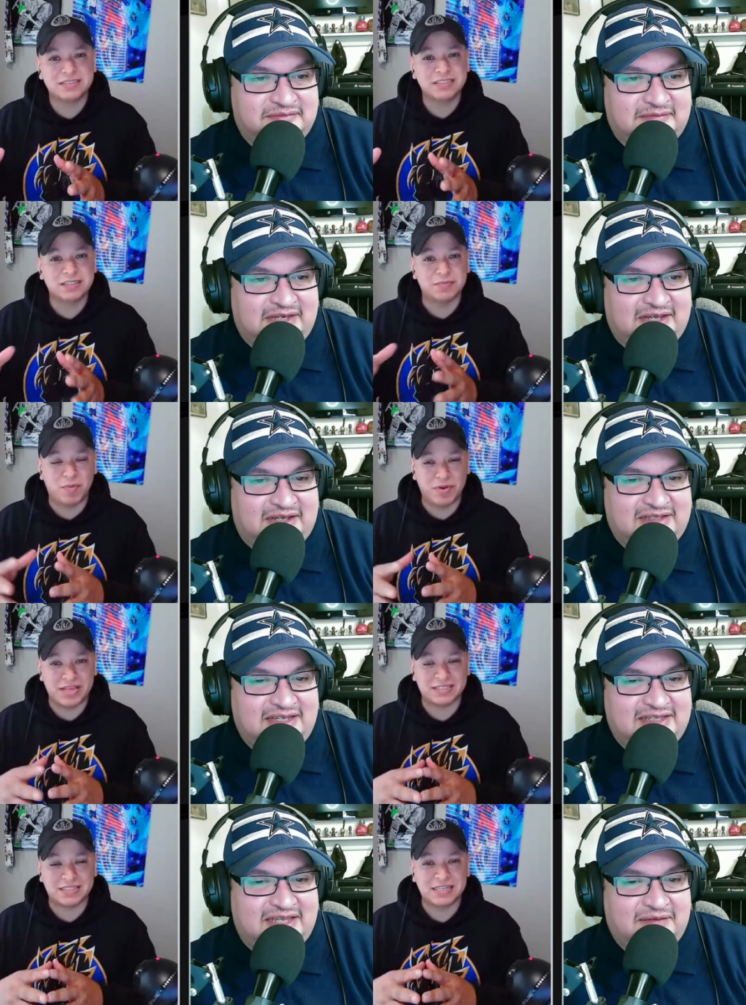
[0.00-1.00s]
Speaker 1: Yeah. I think,
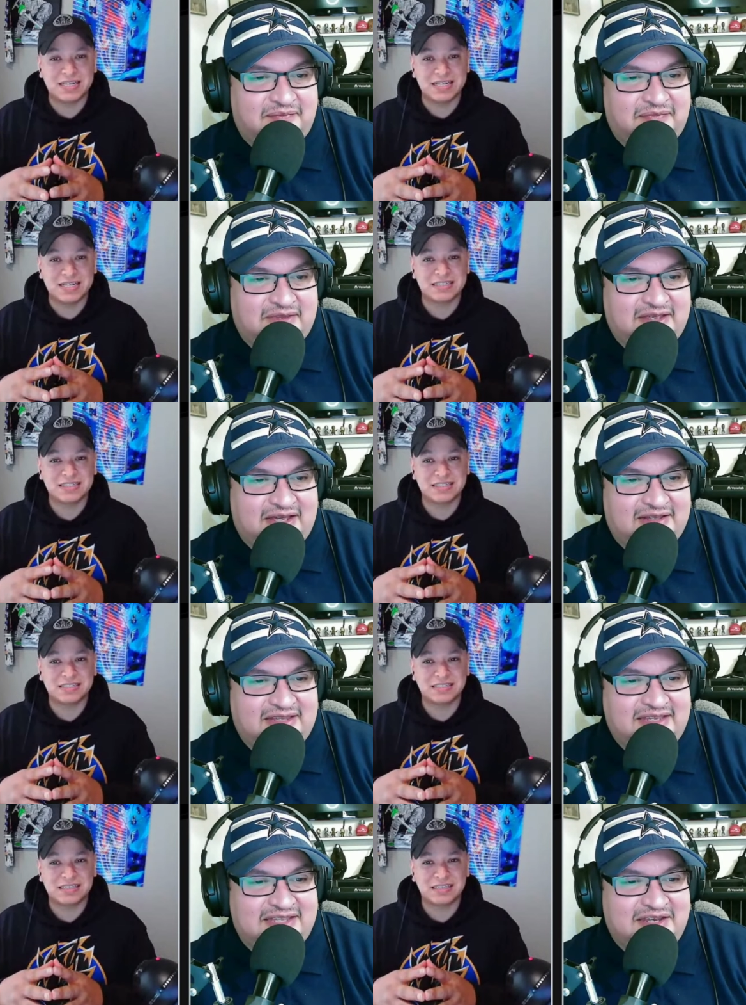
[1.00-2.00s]
Point is, I
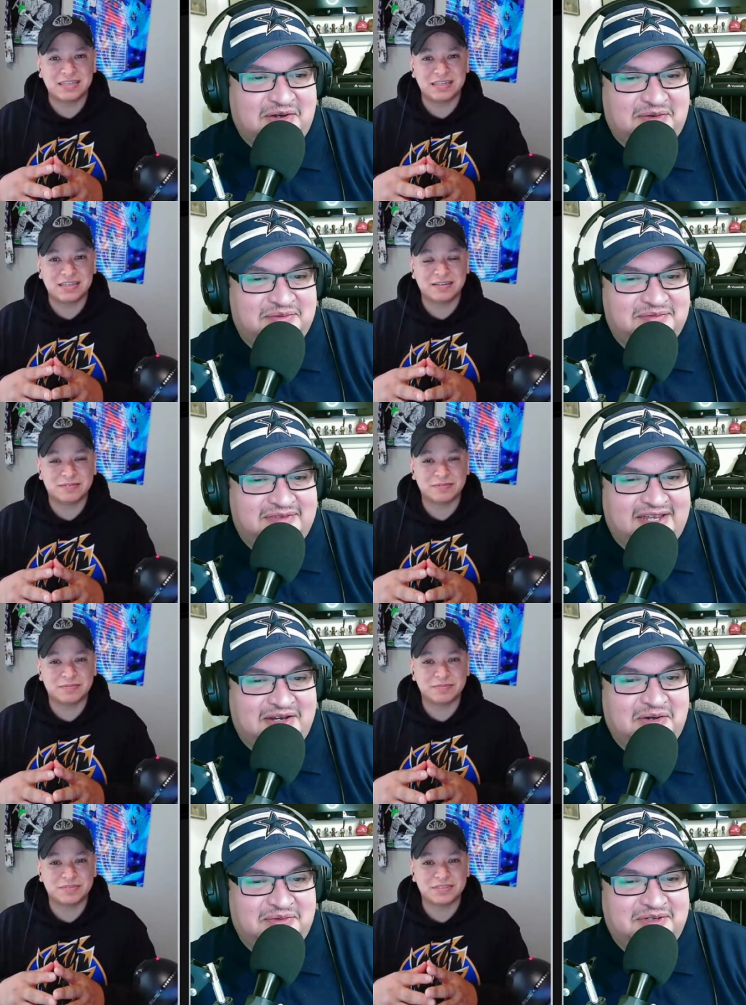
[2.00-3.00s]
think they know. They
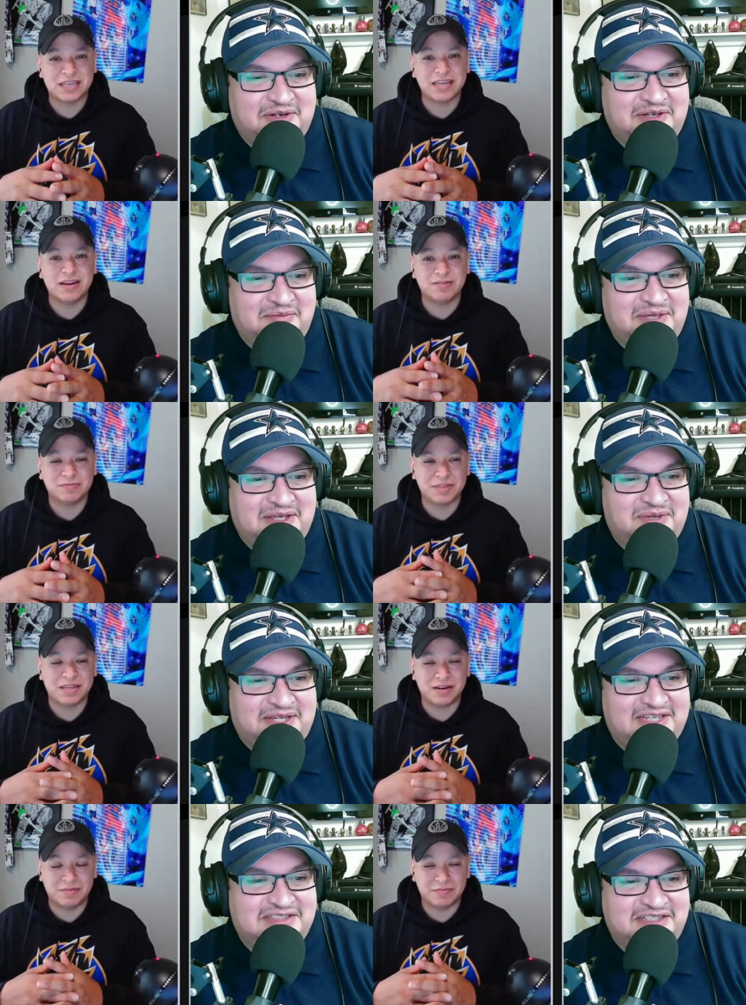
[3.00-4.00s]
know they're going to be know. up
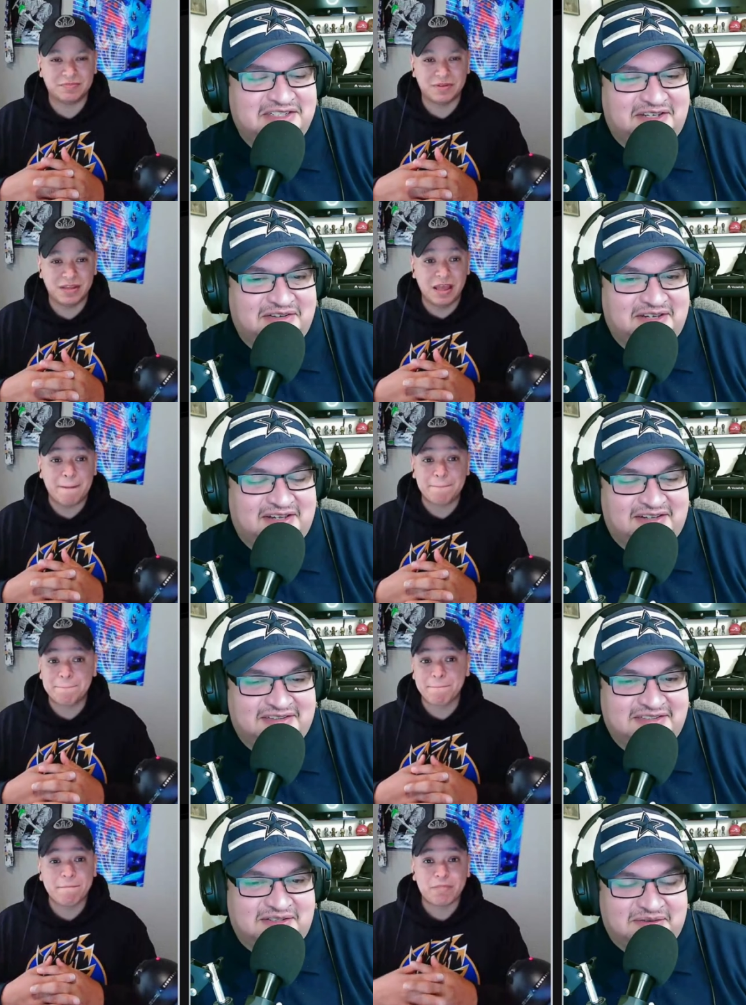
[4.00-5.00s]
against each other. Yeah.
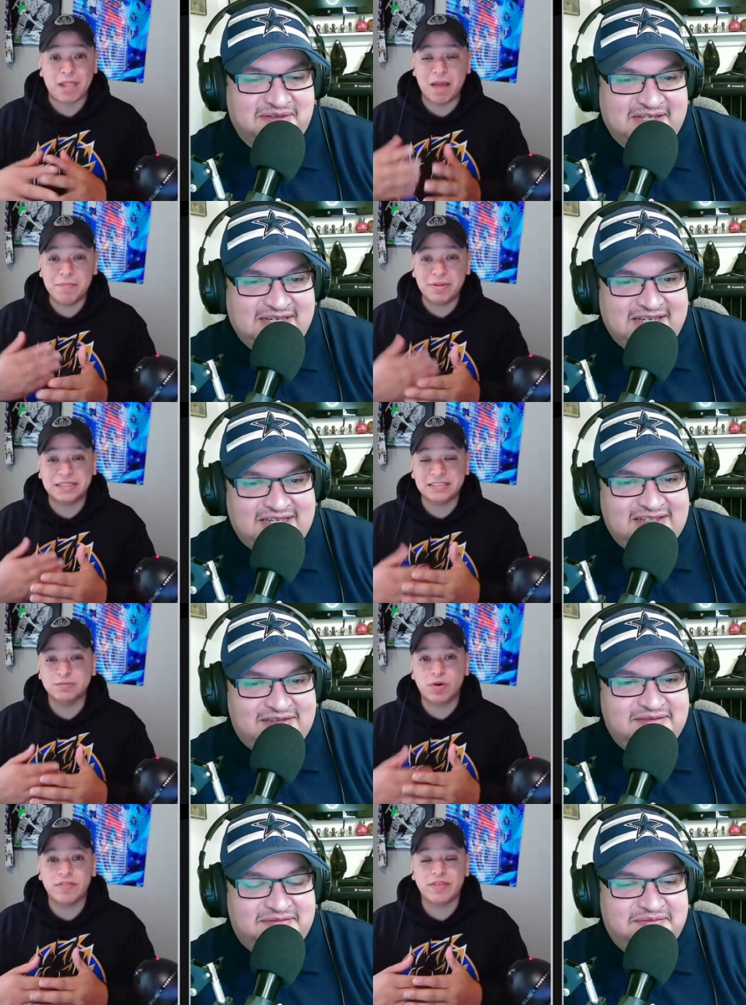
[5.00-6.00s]
So
Speaker 2: I'm,
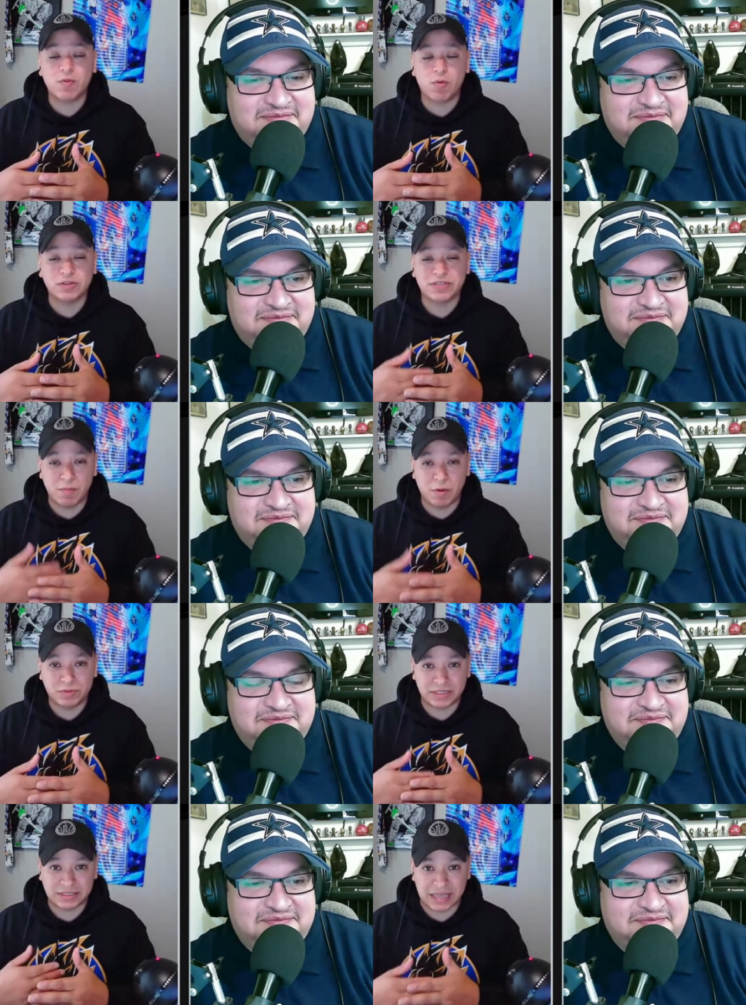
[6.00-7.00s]
this is one of the awards that I'm
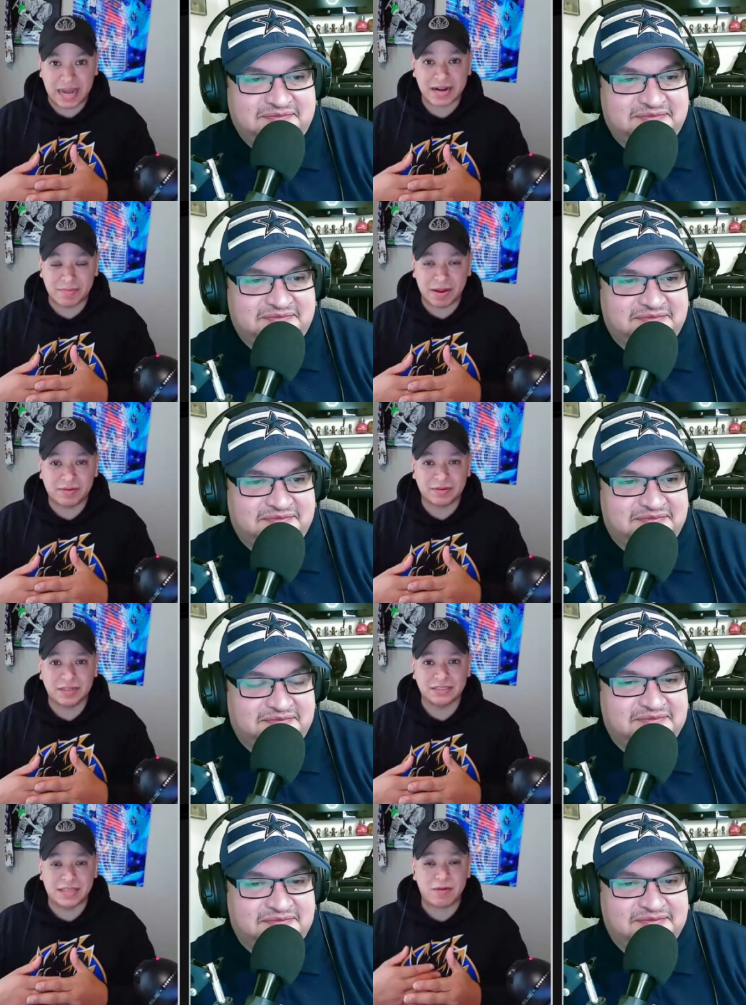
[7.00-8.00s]
most excited
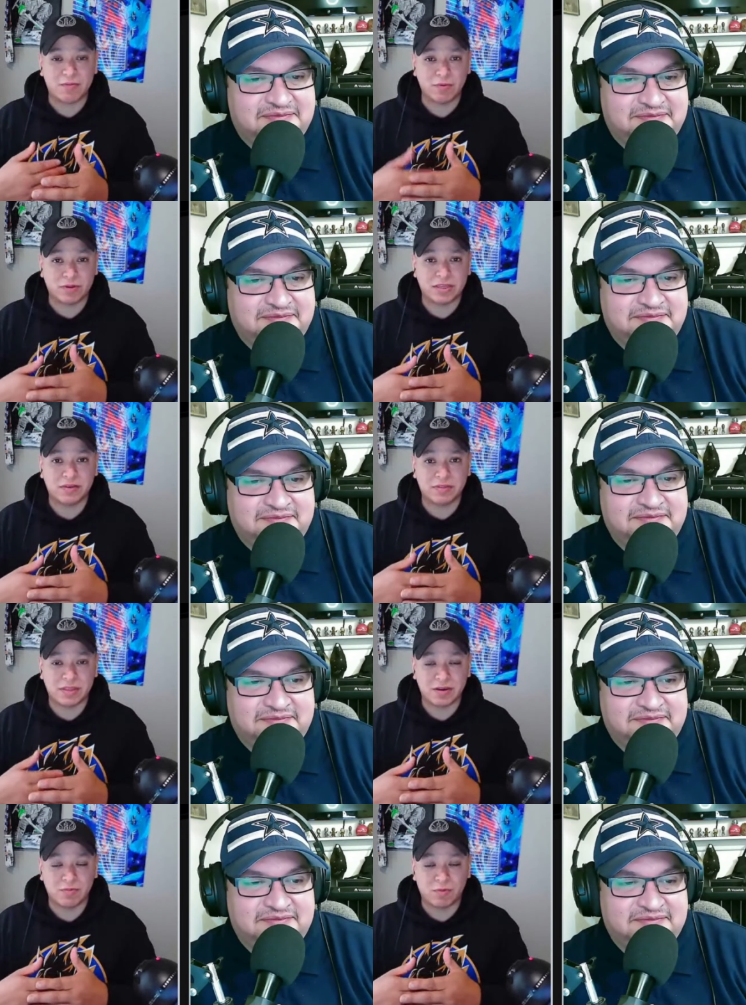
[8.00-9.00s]
about is that Rookie
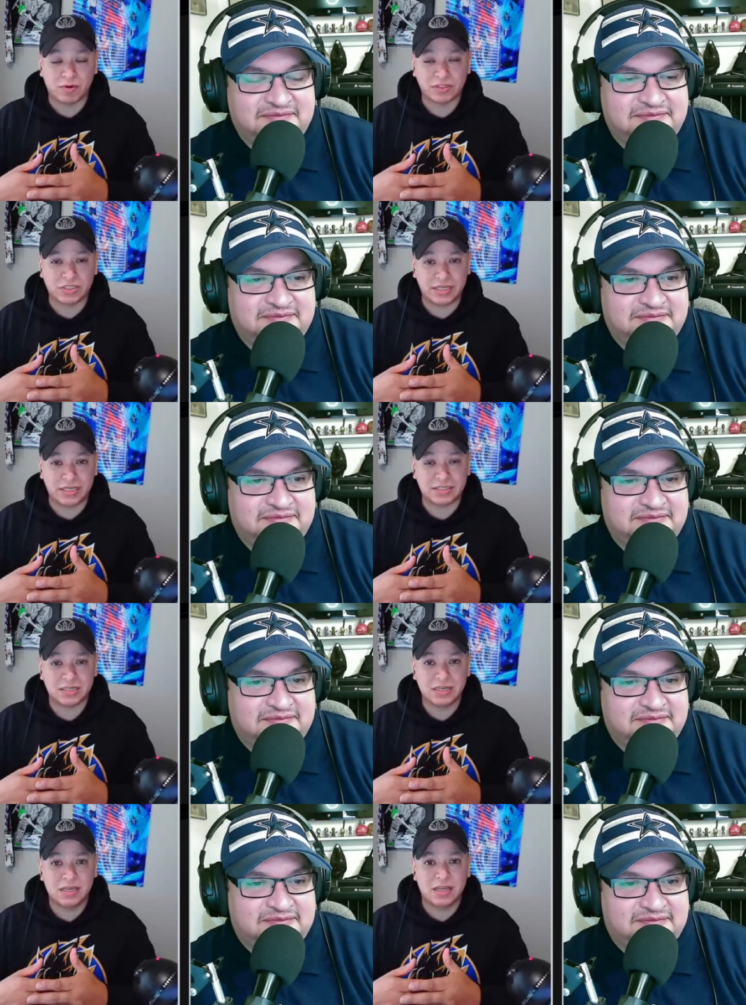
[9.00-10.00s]
of the Year award
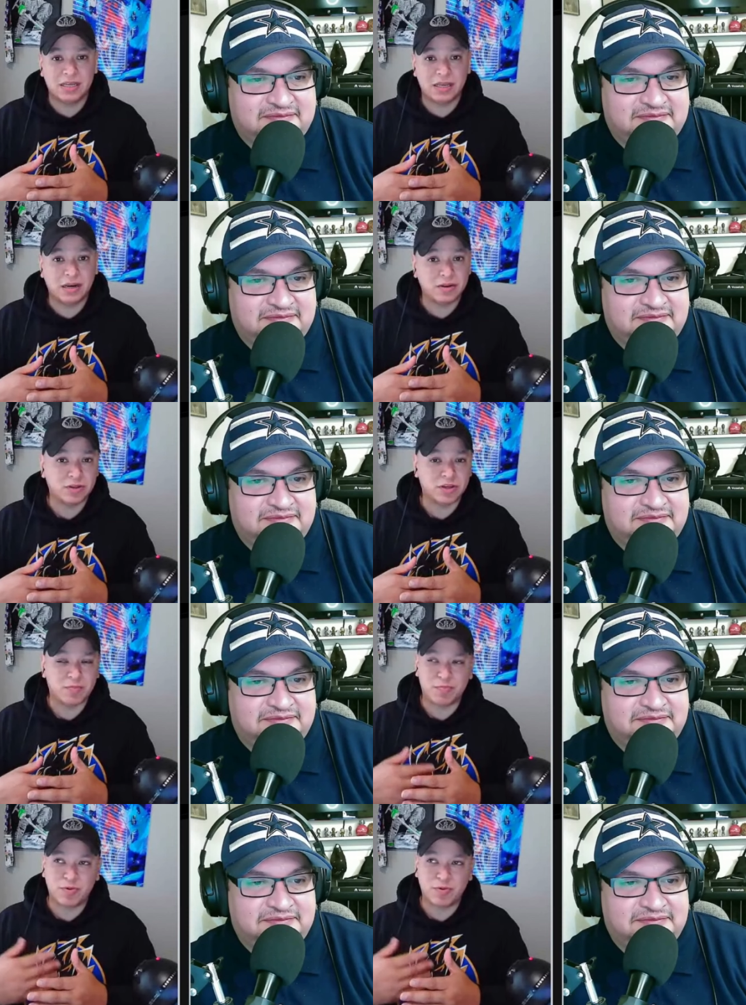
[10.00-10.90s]
chase. You know, you